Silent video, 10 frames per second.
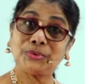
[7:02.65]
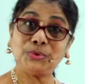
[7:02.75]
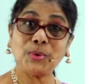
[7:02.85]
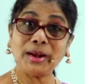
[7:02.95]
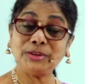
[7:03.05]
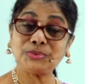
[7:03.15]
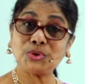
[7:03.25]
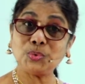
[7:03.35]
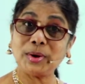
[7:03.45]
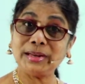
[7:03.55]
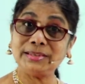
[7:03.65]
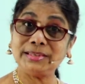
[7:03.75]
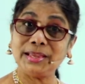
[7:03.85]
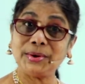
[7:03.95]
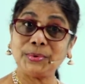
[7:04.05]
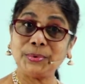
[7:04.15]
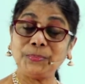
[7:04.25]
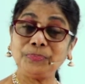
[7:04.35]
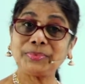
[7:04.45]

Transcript: You understood what is 0?